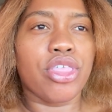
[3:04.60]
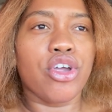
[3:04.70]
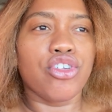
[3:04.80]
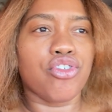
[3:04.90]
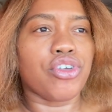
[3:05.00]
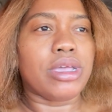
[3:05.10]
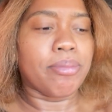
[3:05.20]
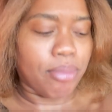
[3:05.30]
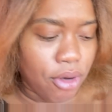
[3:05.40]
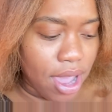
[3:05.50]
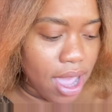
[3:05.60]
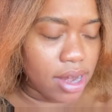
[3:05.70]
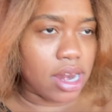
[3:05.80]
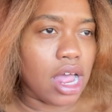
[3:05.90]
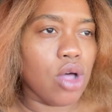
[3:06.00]
your dream
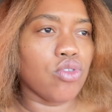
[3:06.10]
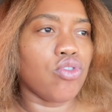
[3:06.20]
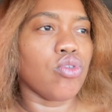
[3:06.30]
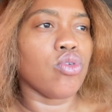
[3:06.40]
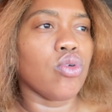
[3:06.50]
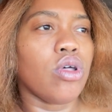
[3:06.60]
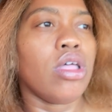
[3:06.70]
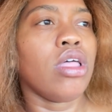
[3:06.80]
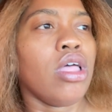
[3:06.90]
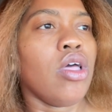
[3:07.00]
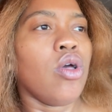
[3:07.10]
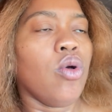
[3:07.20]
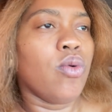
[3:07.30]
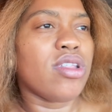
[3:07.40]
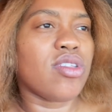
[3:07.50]
brand and how to,
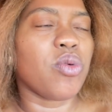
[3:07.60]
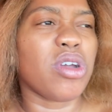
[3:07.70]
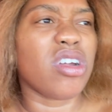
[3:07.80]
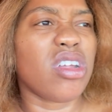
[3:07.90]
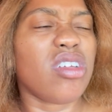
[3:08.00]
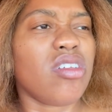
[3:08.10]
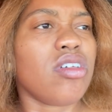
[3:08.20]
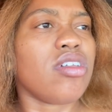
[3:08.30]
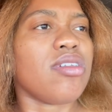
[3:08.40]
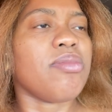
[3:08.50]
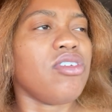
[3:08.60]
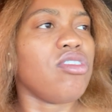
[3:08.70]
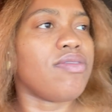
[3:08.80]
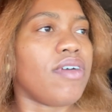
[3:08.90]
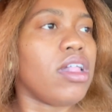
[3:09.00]
what's the word? Oh, something
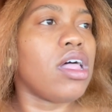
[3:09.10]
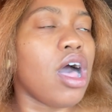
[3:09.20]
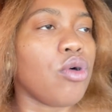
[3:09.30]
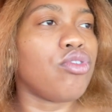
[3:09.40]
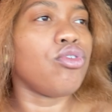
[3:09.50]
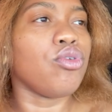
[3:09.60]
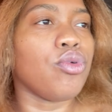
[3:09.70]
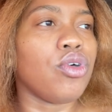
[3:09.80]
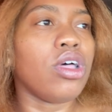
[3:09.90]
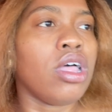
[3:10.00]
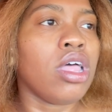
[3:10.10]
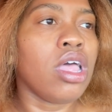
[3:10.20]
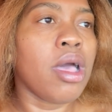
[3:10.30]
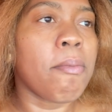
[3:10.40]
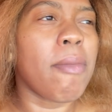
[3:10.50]
just fell. How to
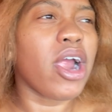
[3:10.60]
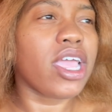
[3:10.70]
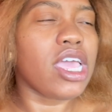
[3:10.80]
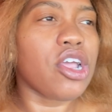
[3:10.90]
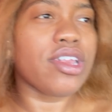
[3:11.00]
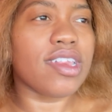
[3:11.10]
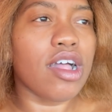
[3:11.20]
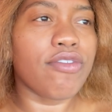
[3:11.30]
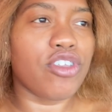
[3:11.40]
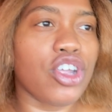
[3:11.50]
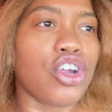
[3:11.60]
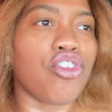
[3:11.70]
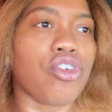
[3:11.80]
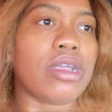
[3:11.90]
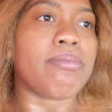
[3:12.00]
market yourself to your
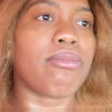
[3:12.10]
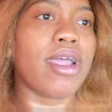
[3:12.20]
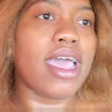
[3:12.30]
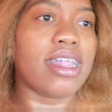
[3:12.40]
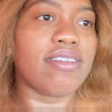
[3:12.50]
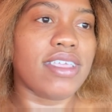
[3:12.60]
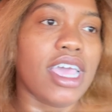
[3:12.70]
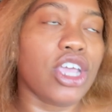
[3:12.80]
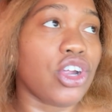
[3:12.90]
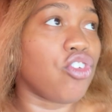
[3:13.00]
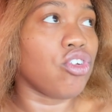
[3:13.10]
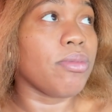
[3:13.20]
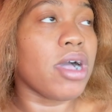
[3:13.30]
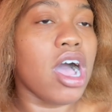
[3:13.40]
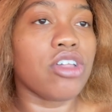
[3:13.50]
dream brand to get your
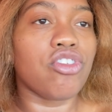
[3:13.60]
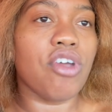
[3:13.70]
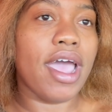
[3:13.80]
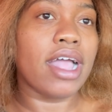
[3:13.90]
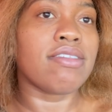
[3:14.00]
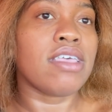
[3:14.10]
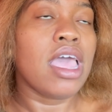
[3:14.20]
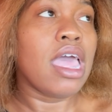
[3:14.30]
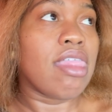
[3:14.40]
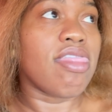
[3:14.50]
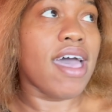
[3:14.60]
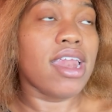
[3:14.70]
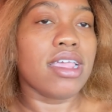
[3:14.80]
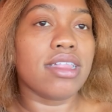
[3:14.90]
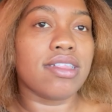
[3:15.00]
dream contract. That
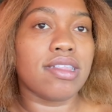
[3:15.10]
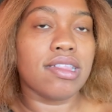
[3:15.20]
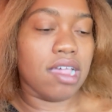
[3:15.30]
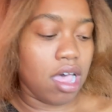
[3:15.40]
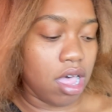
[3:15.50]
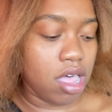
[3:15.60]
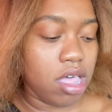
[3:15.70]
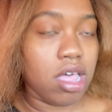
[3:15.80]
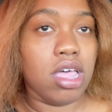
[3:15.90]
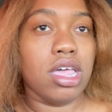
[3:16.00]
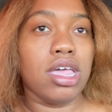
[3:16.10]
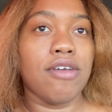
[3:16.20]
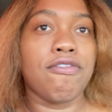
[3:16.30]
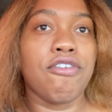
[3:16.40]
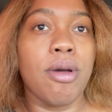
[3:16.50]
is
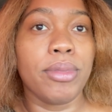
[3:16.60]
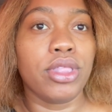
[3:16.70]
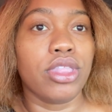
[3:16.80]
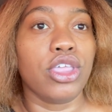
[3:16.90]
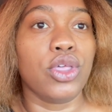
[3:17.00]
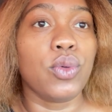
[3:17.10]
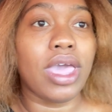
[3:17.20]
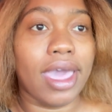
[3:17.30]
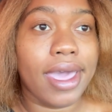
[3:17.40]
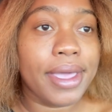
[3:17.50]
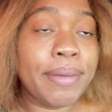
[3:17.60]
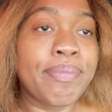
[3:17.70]
from the UK,